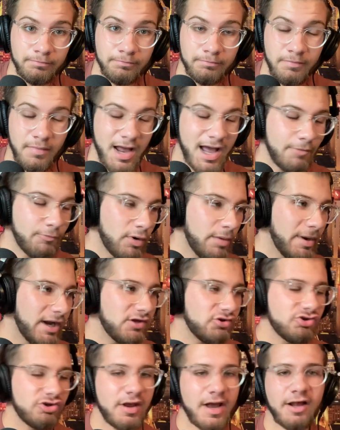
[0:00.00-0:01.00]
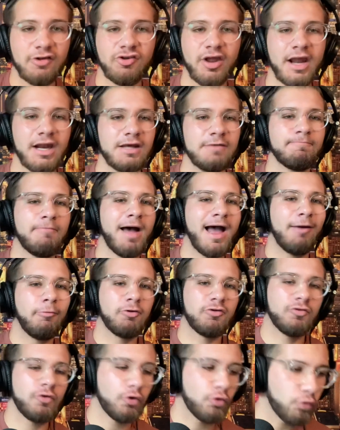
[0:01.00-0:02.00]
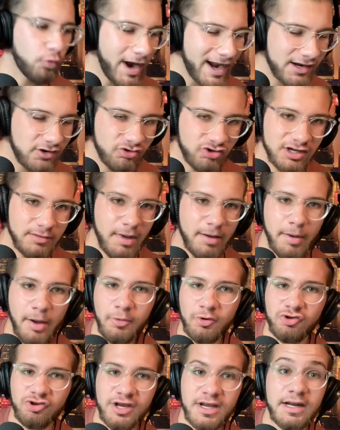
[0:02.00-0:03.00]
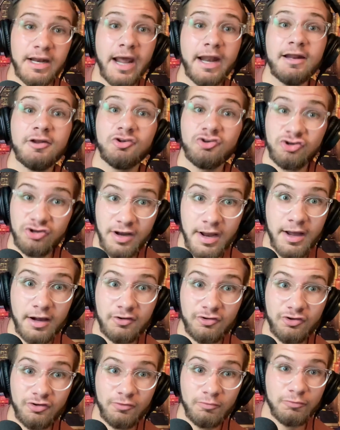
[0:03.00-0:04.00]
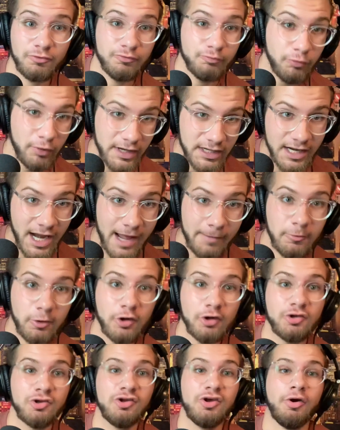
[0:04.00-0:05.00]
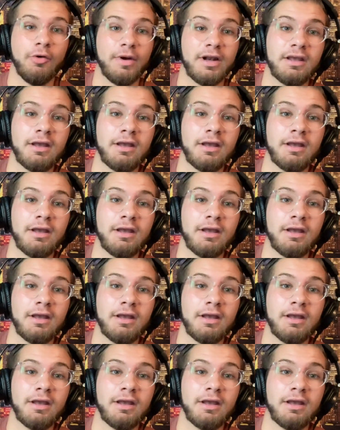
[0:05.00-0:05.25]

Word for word: Everybody says 85 was the greatest team I've ever seen. 86 was pretty damn good too.